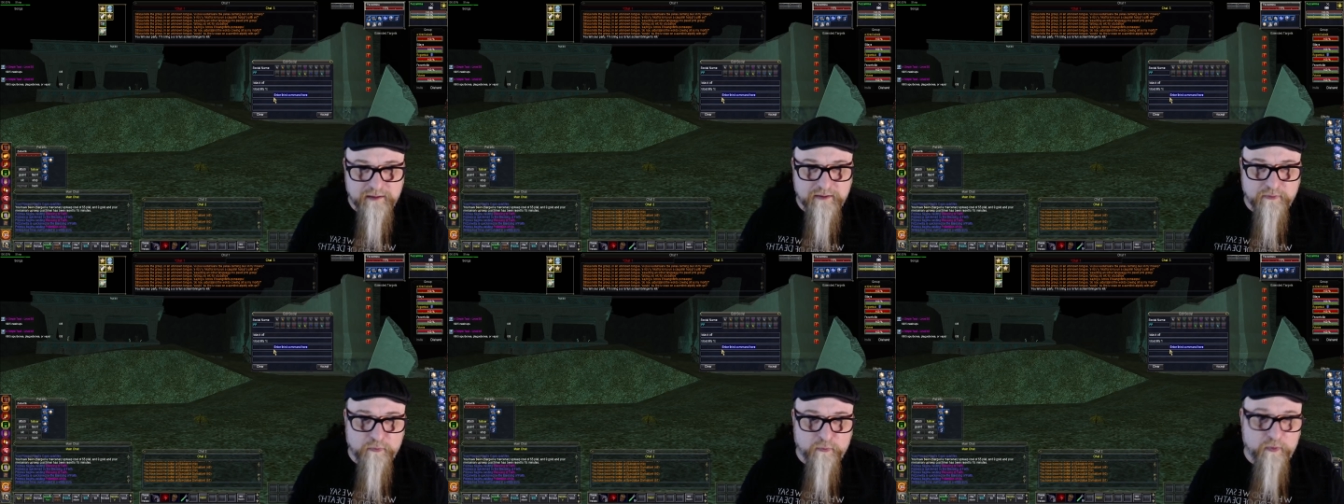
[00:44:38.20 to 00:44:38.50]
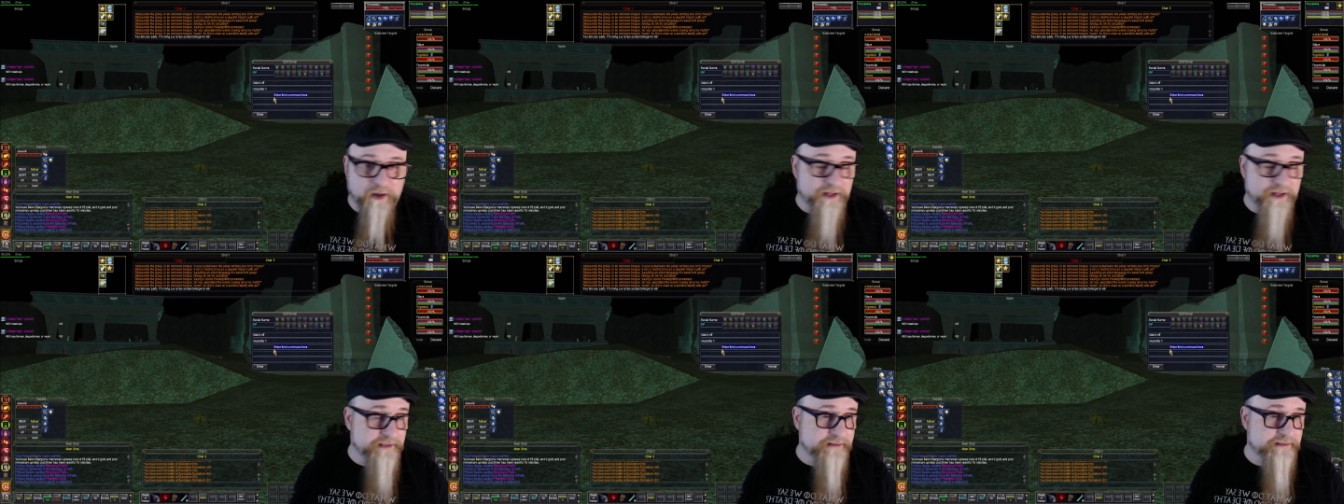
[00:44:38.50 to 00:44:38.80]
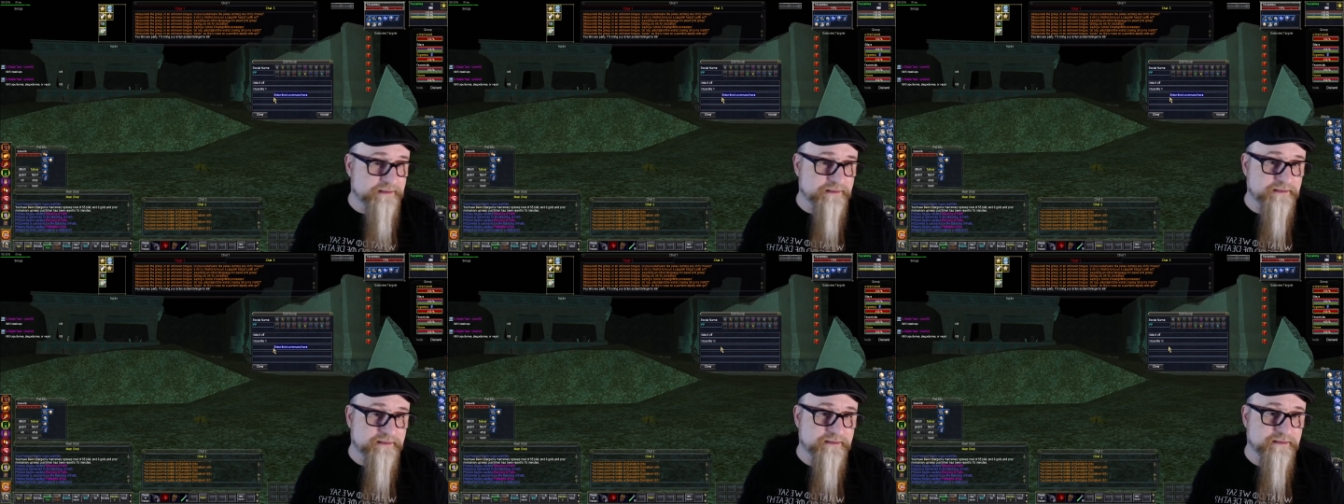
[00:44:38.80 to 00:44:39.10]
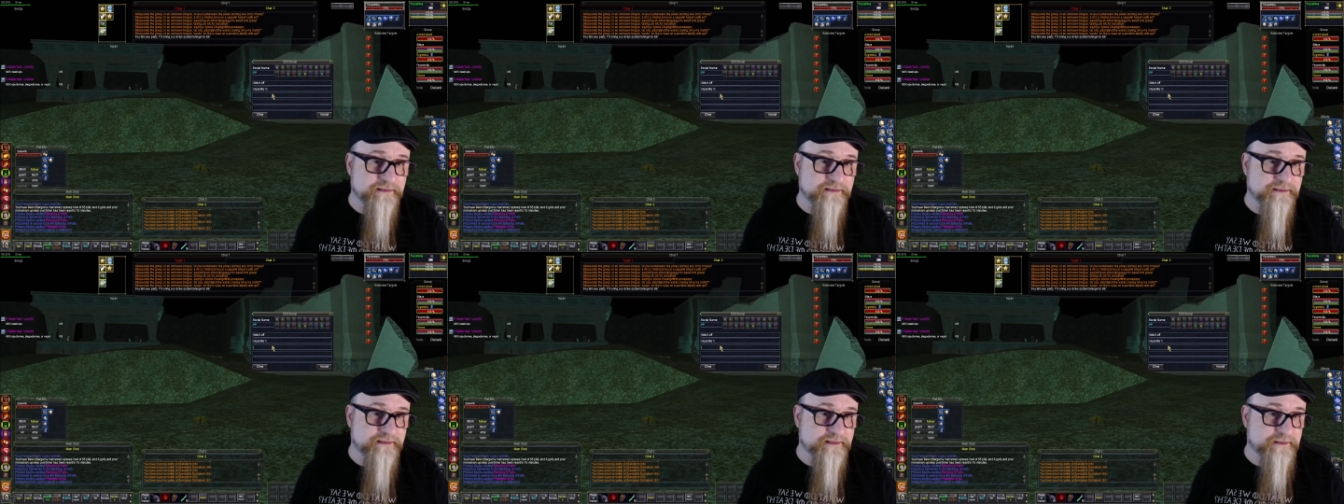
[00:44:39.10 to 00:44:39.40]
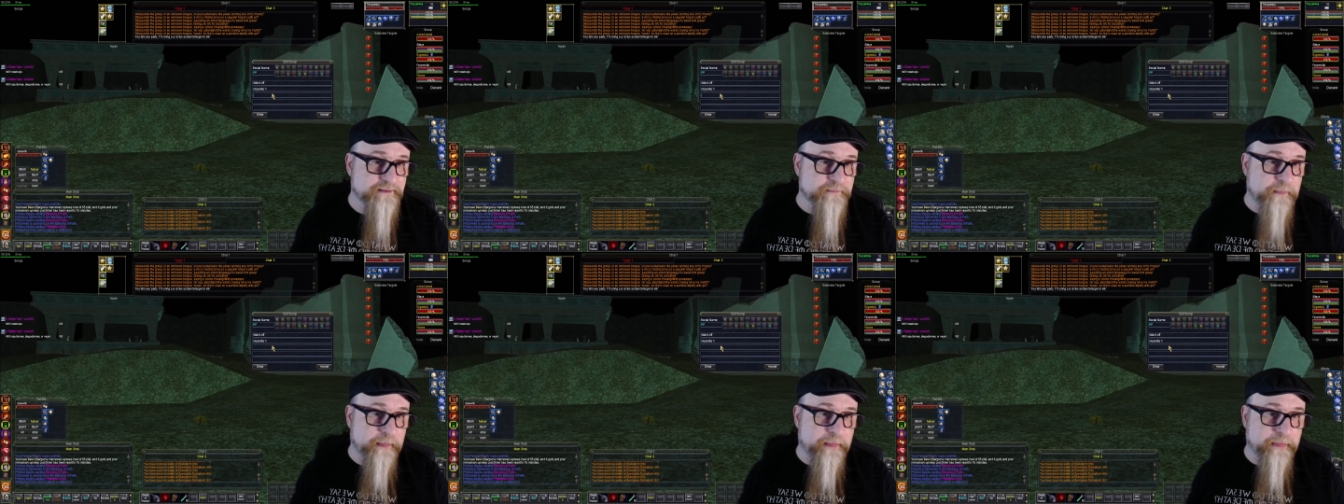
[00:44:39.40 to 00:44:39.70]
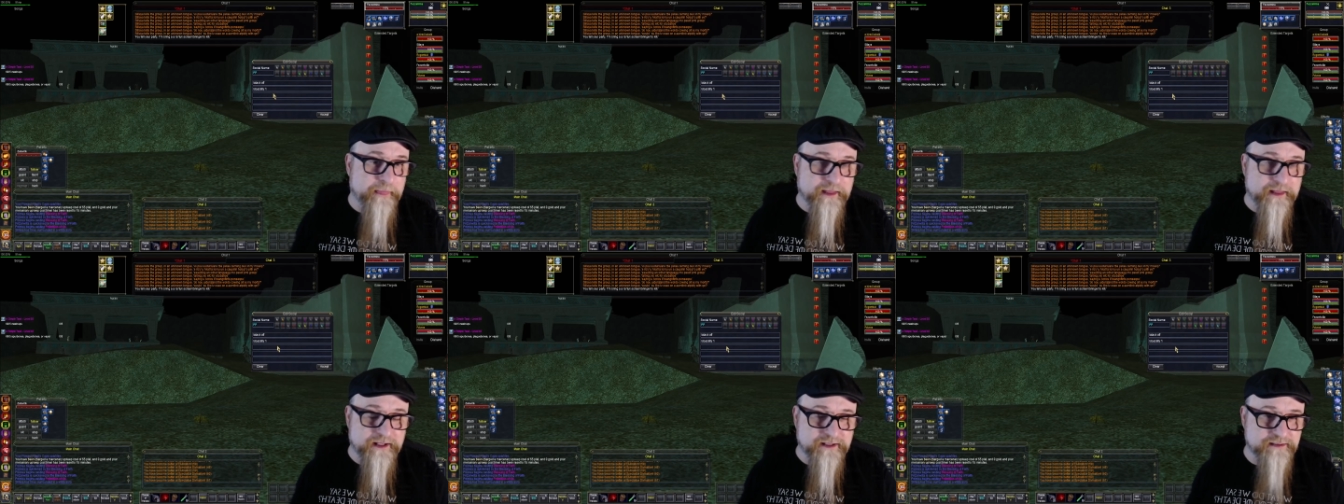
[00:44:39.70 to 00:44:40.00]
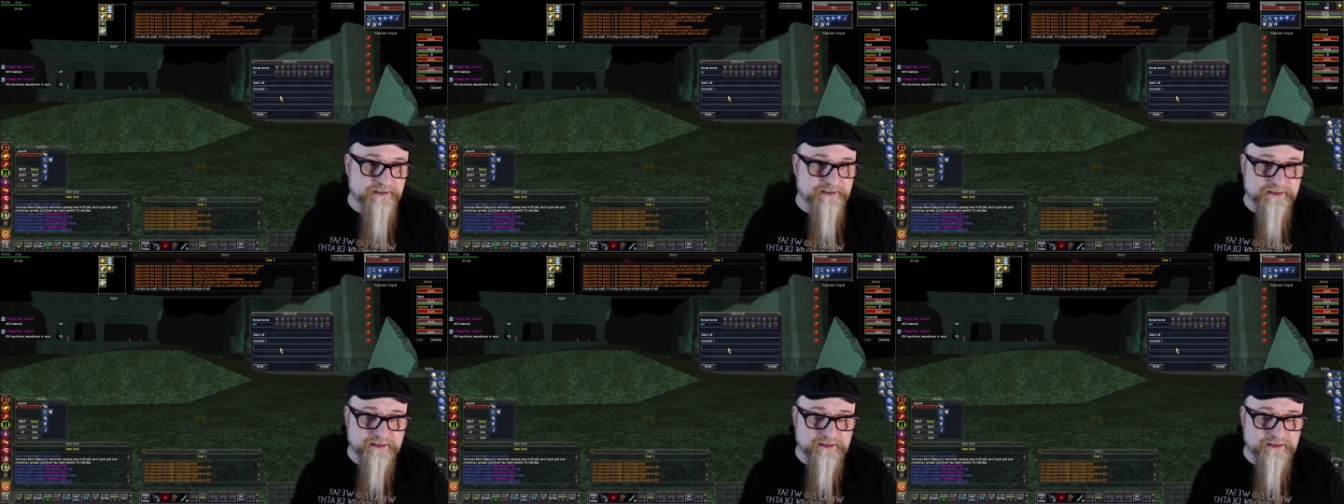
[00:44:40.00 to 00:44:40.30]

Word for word: one because